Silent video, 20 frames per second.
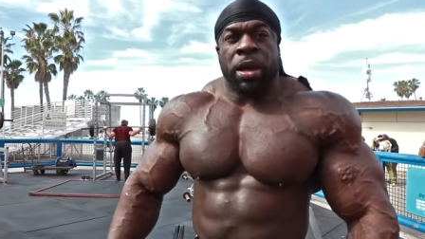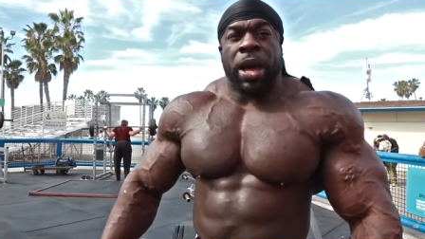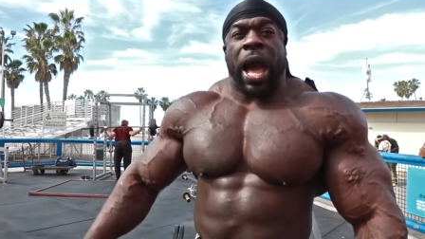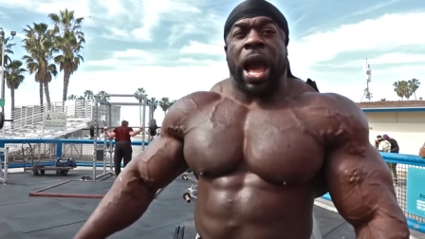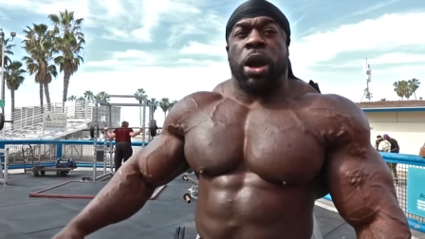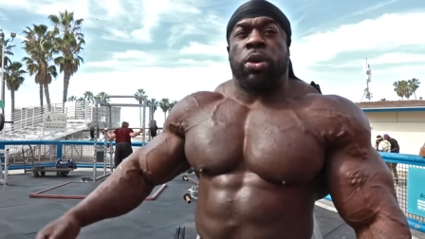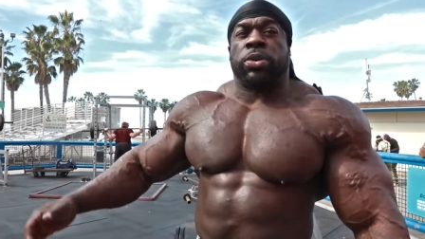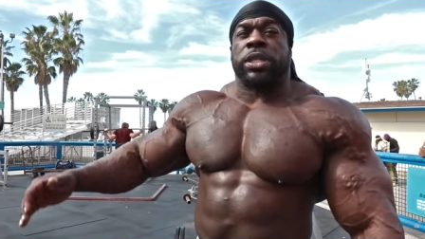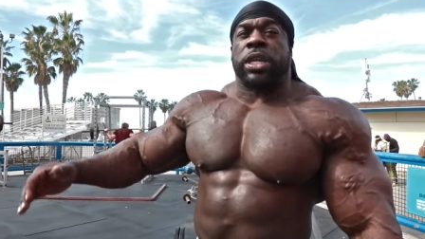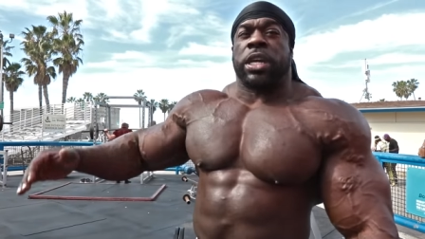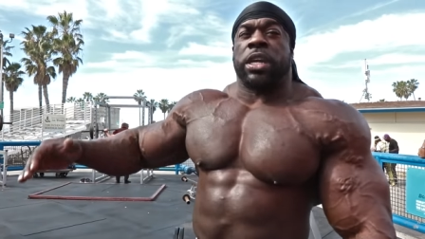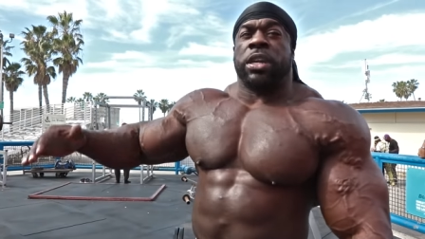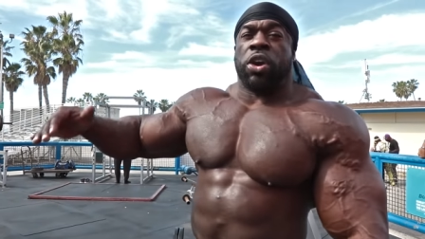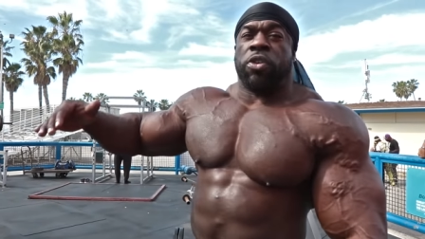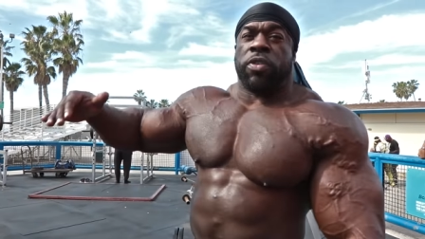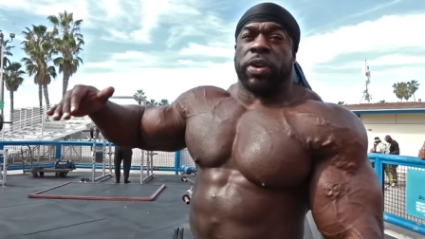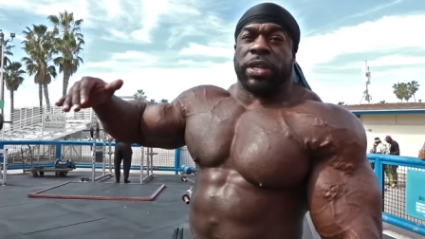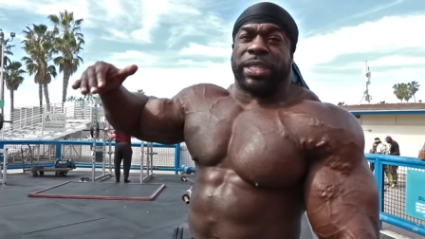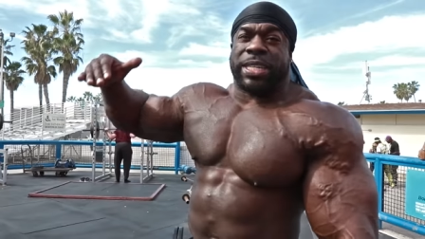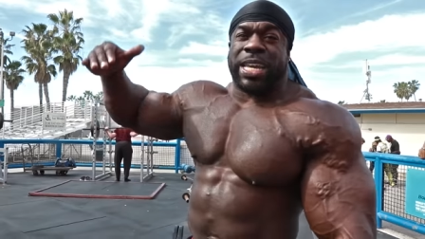I was getting
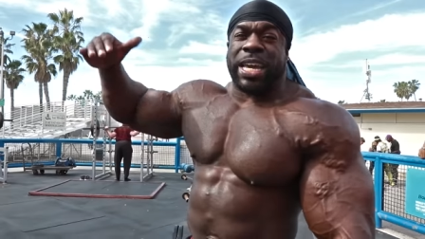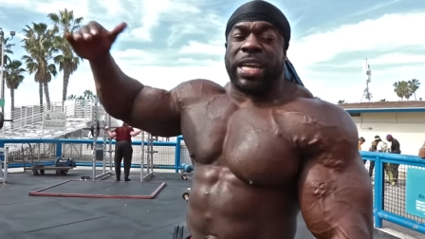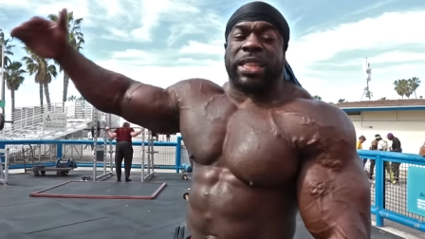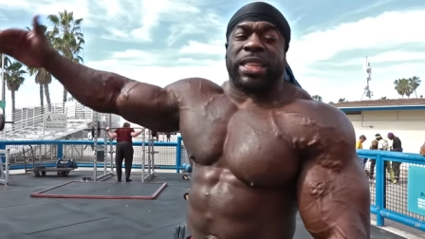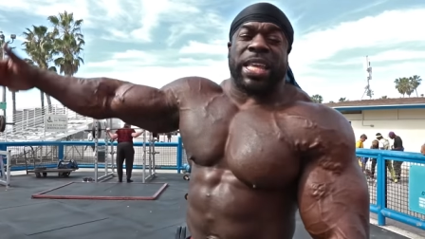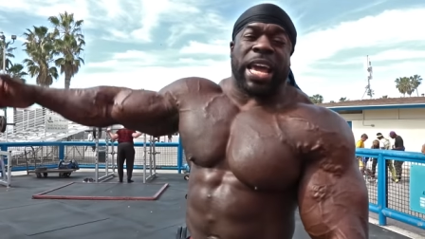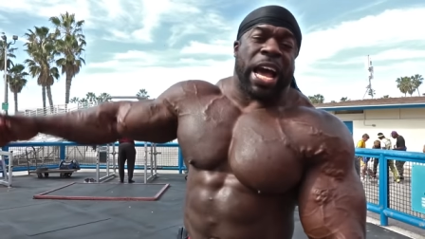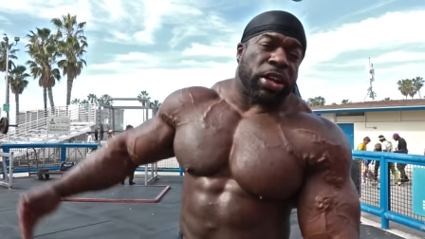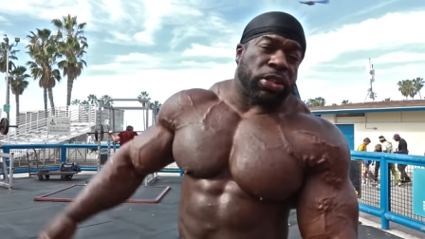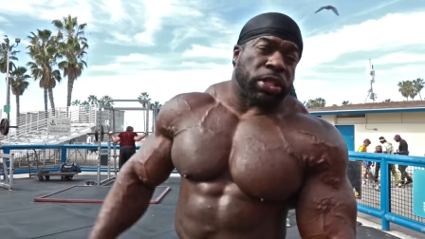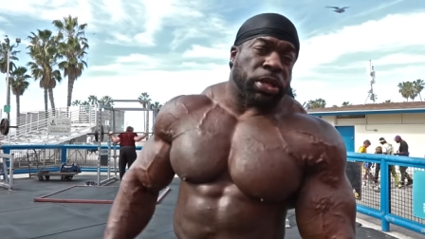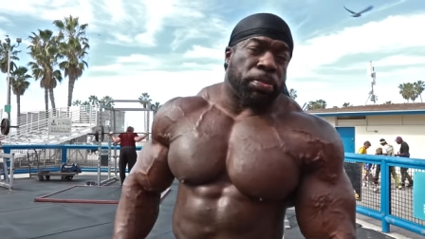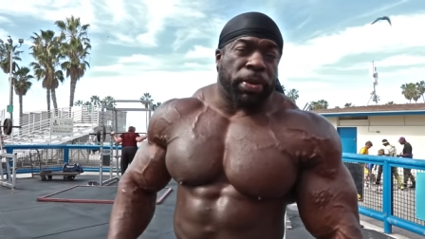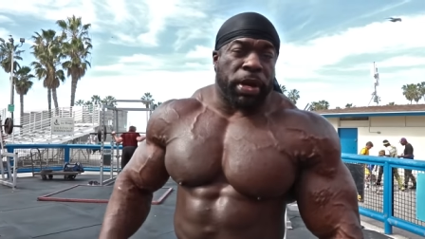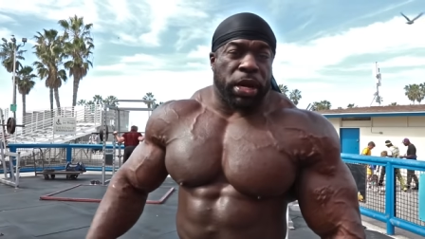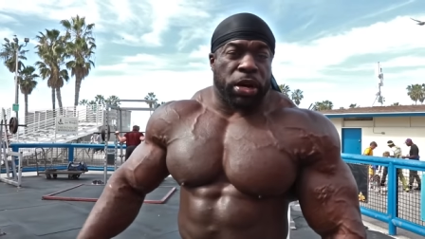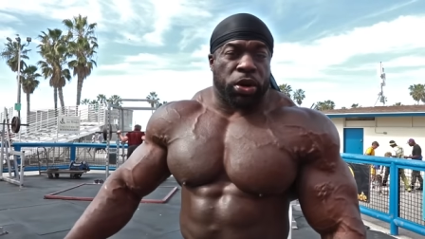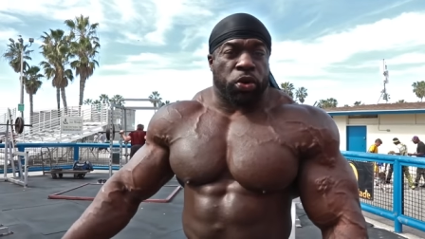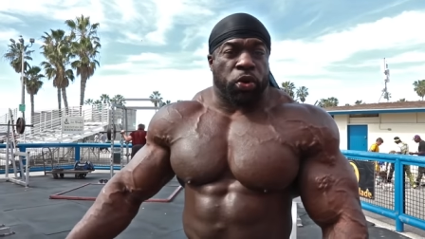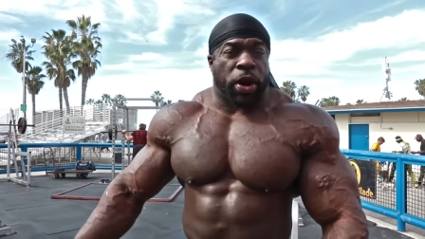over 10,000
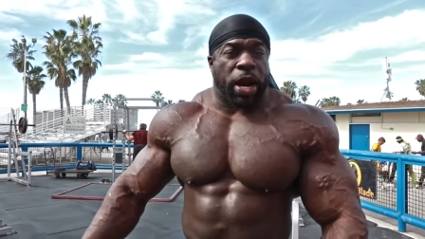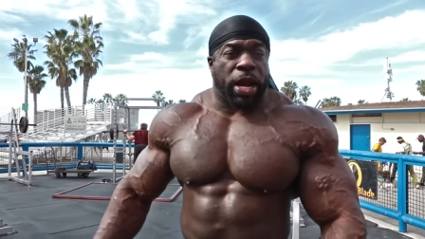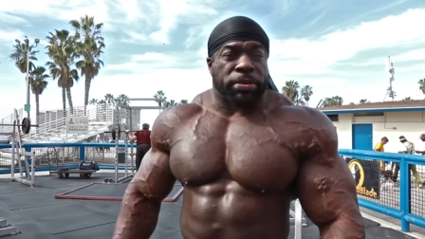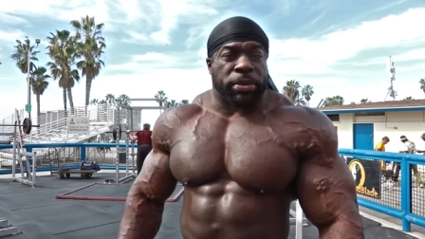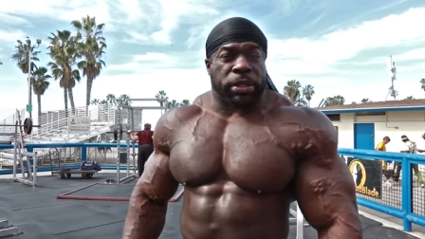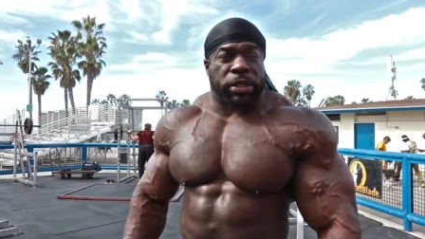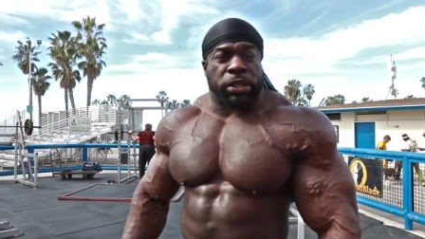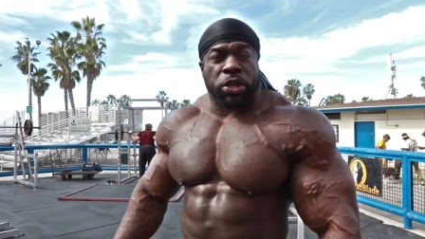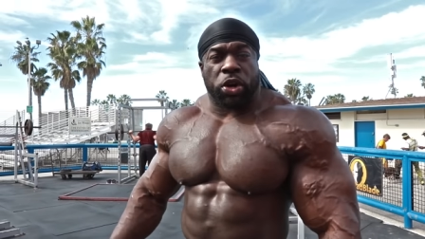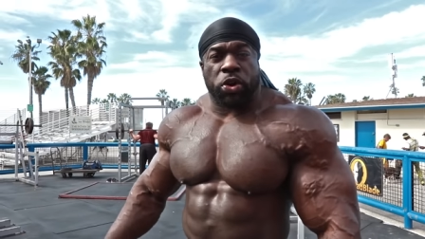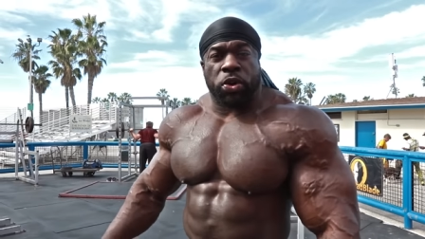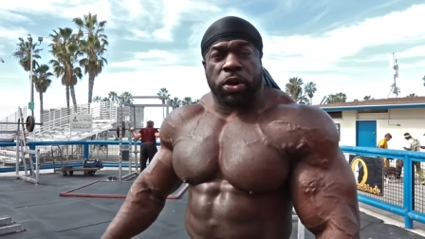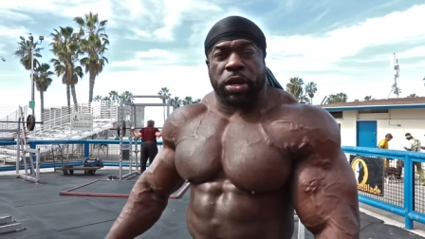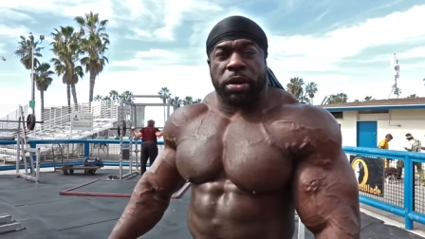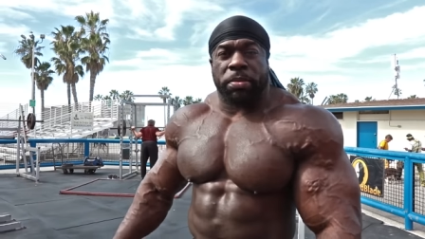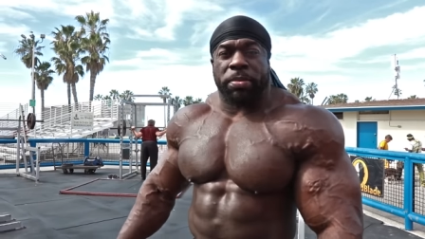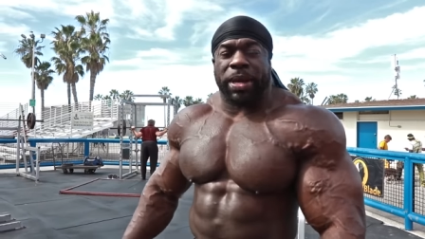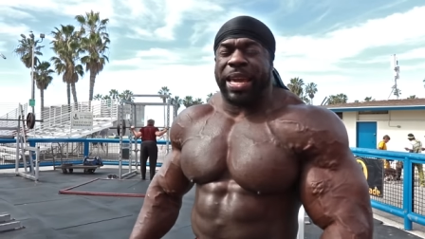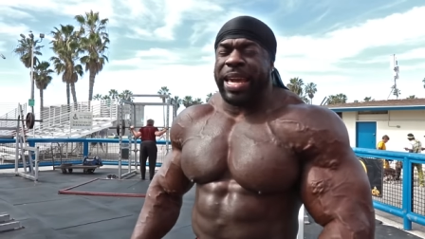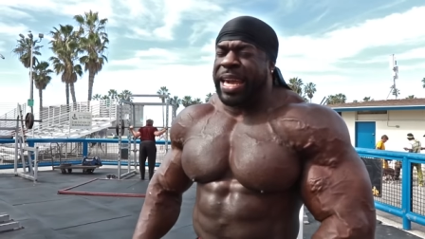milligrams of sodium